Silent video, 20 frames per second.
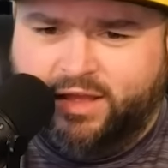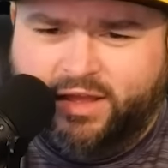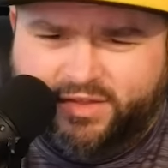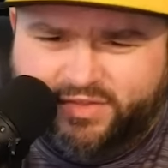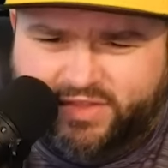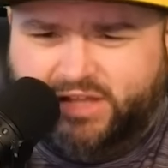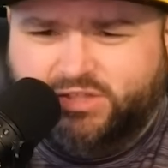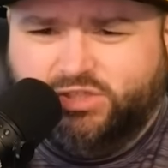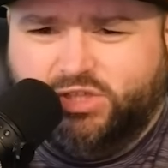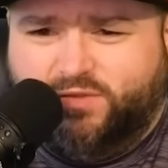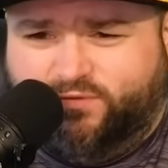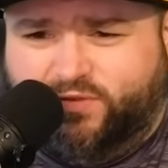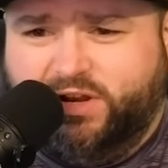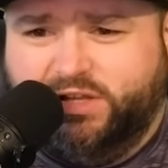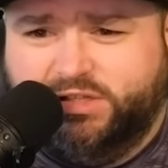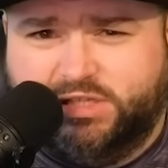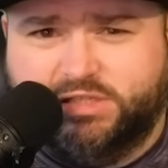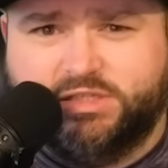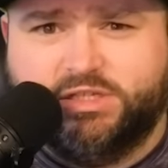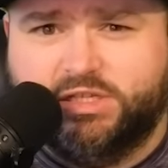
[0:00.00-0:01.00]
They actually
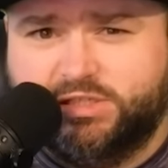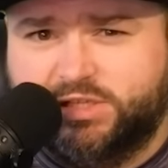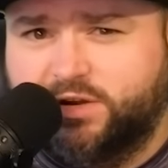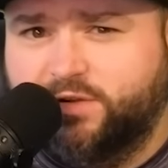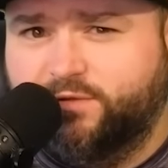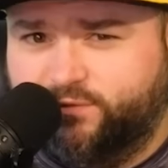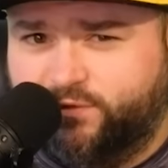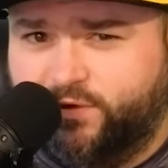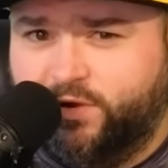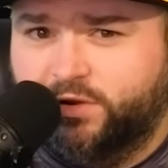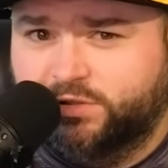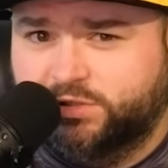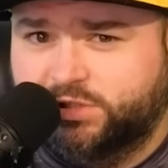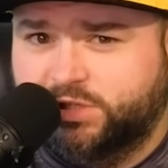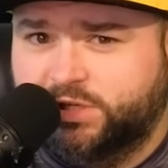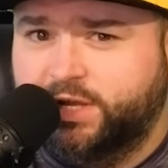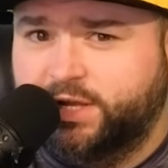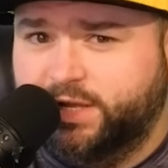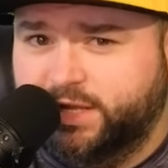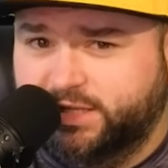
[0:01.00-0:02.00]
finished the season in first
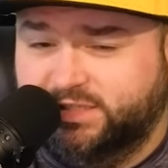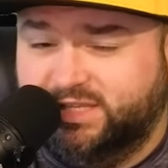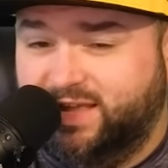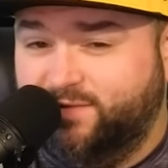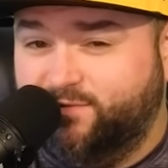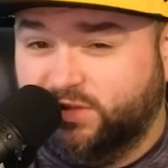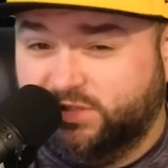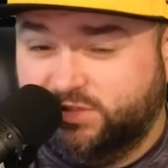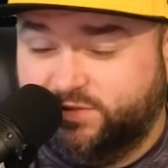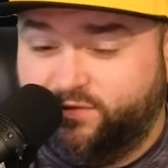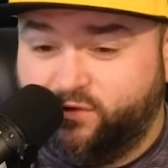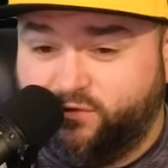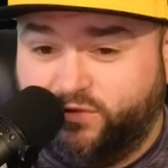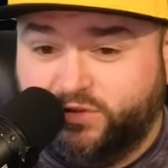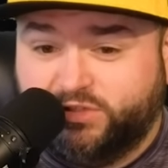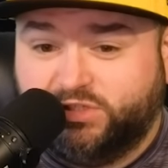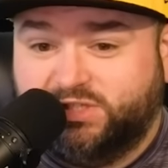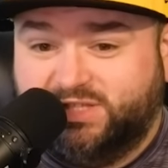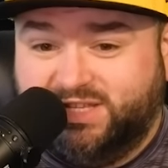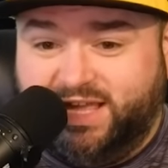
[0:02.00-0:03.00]
in defensive
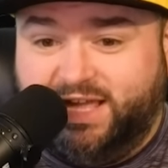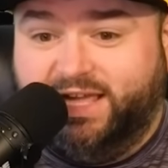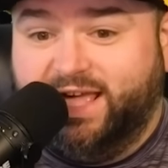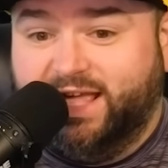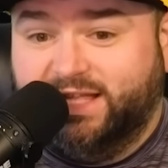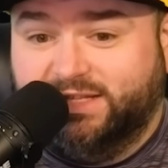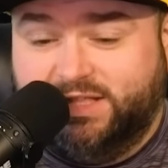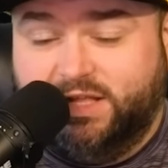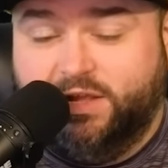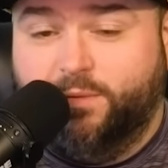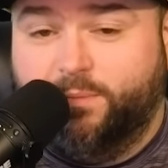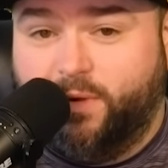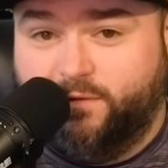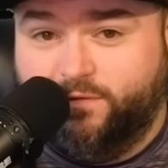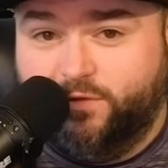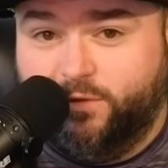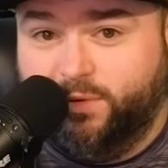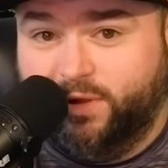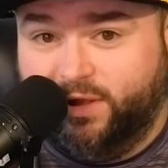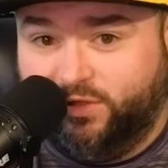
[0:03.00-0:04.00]
efficiency against the
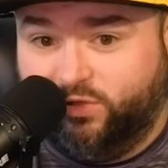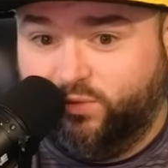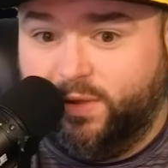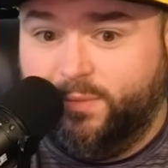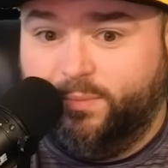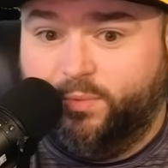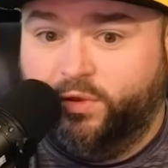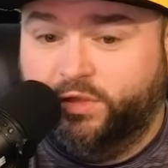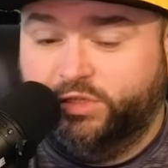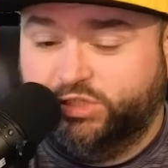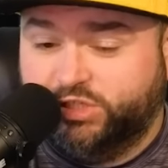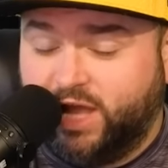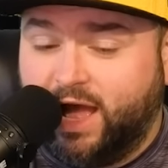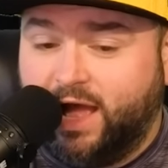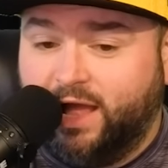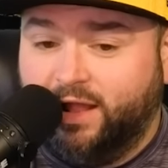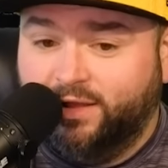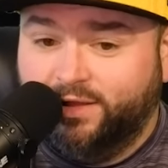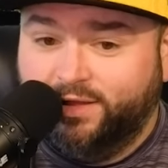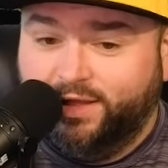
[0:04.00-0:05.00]
above-the-break three-point
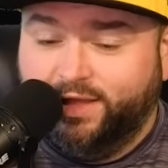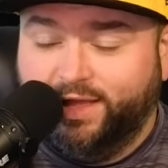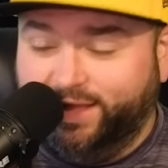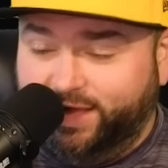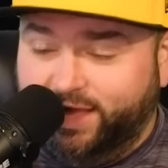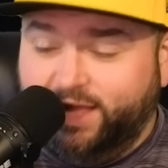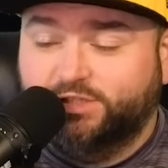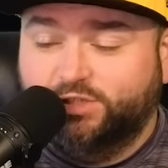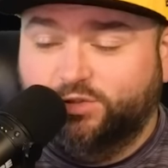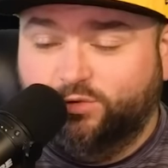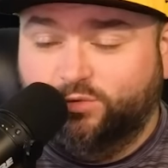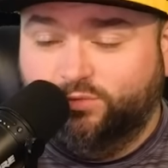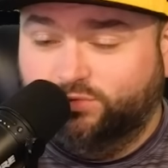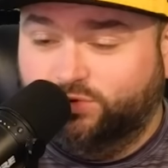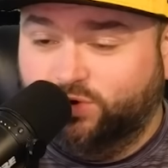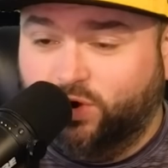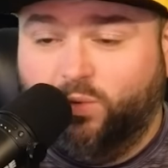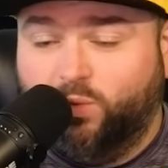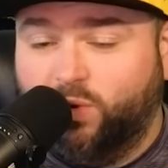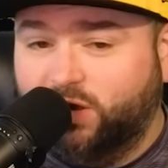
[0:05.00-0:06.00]
shot. In case you
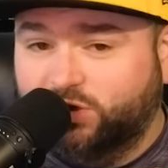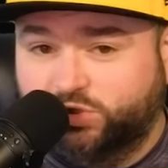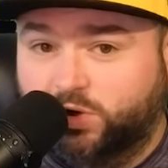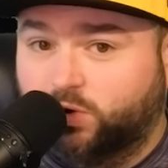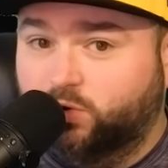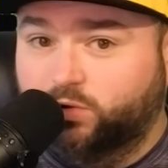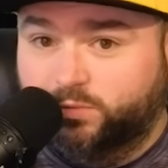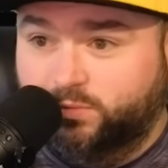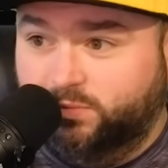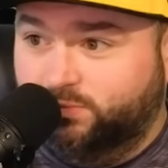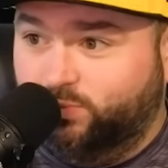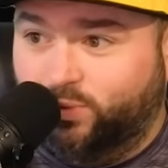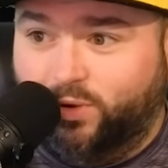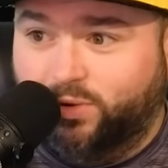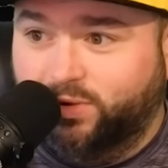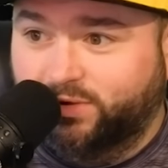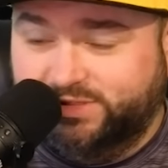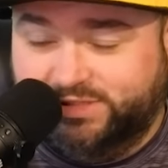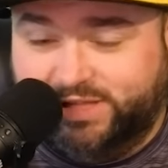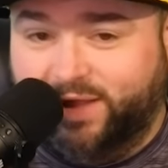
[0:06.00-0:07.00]
don't watch Golden
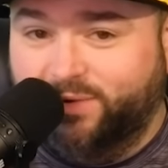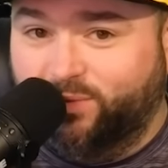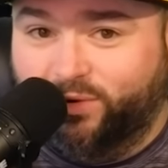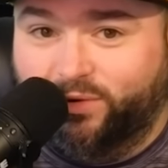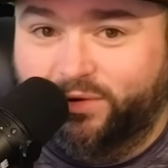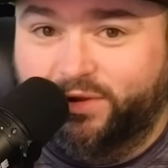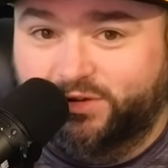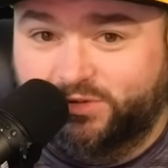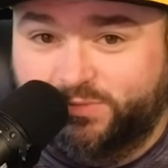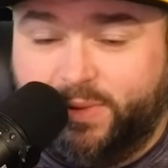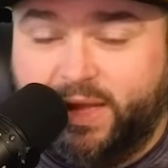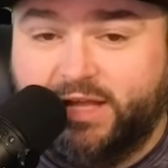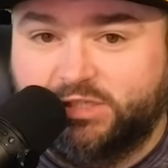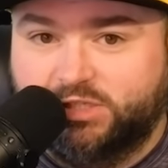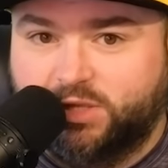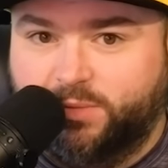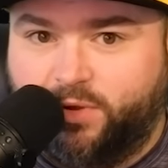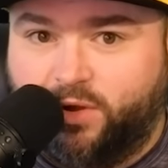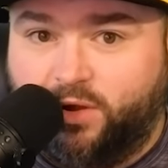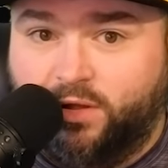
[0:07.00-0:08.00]
State Warriors
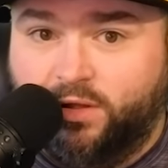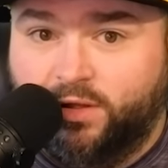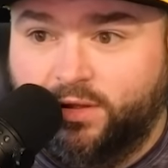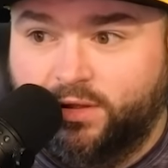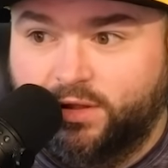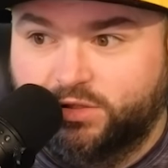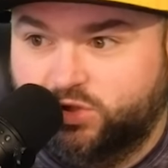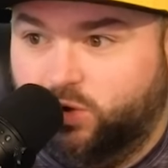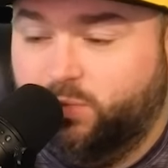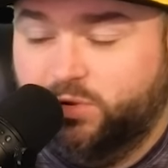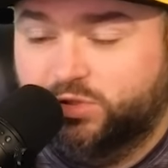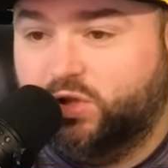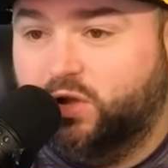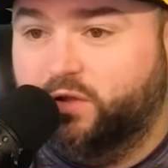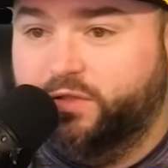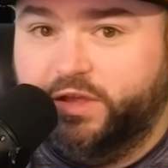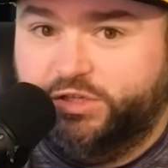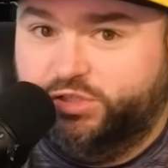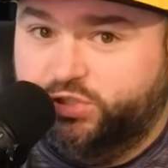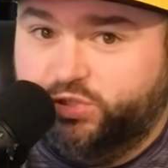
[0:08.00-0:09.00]
basketball, it's almost
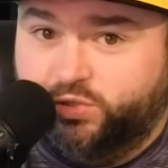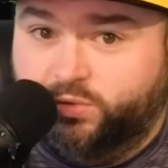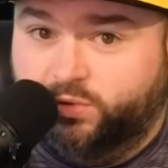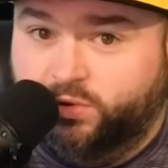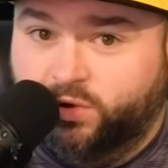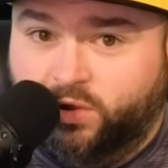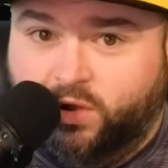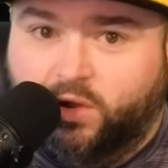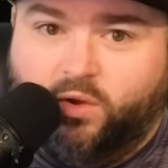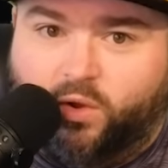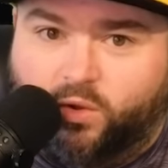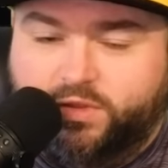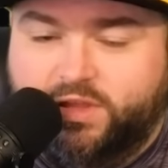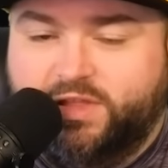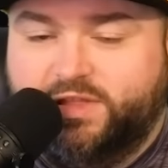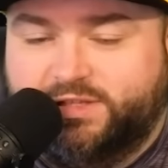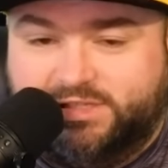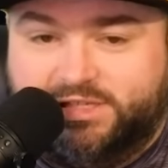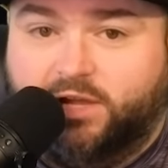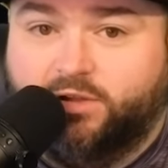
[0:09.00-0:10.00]
all they shoot. Only
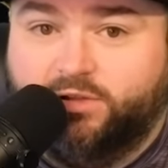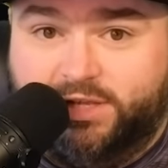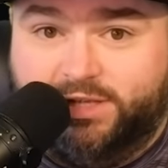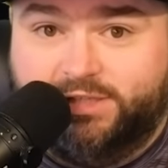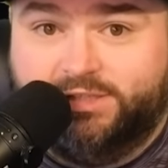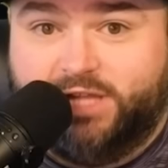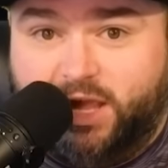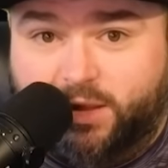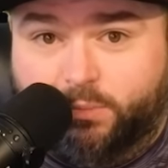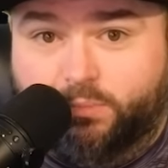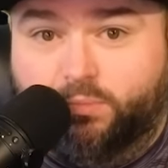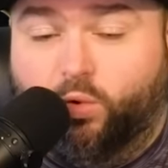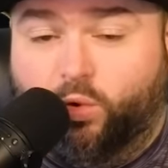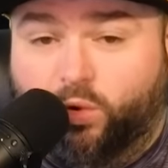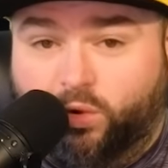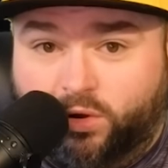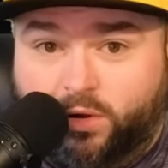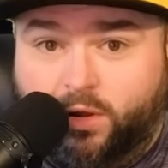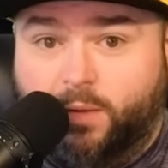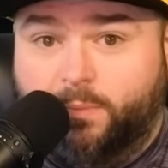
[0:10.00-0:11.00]
the Celtics take
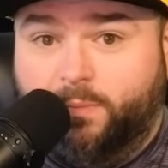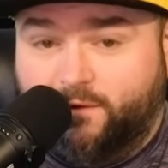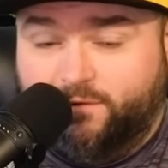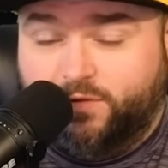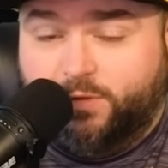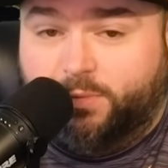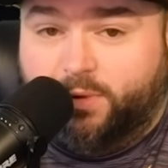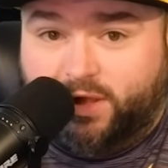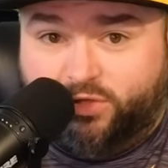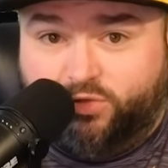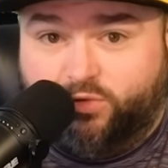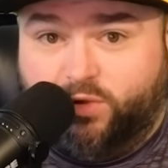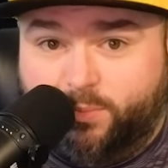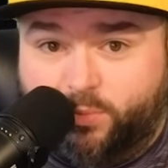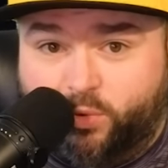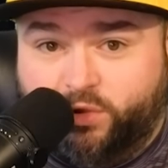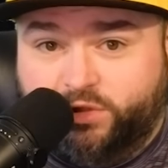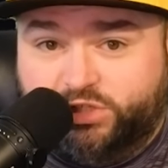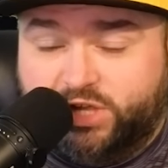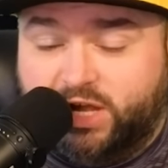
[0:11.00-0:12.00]
more above-the-break
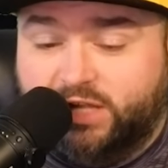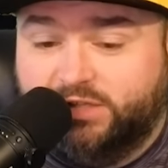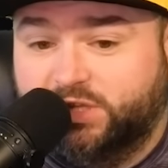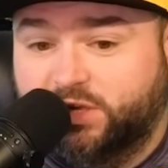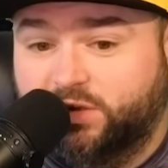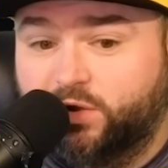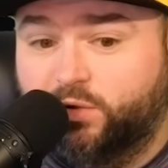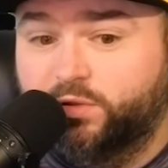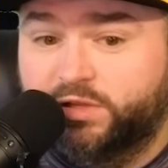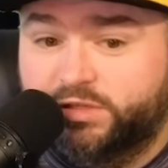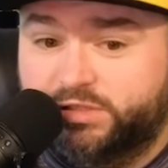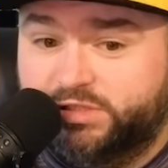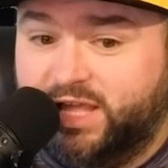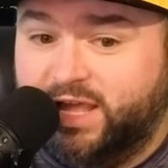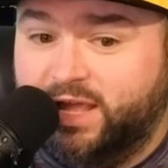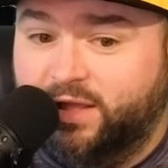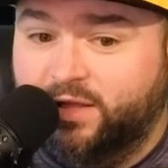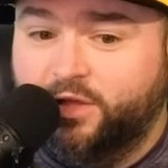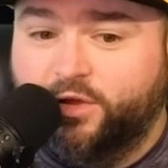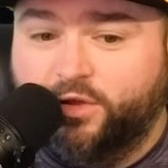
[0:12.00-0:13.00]
three-point shots than Golden State.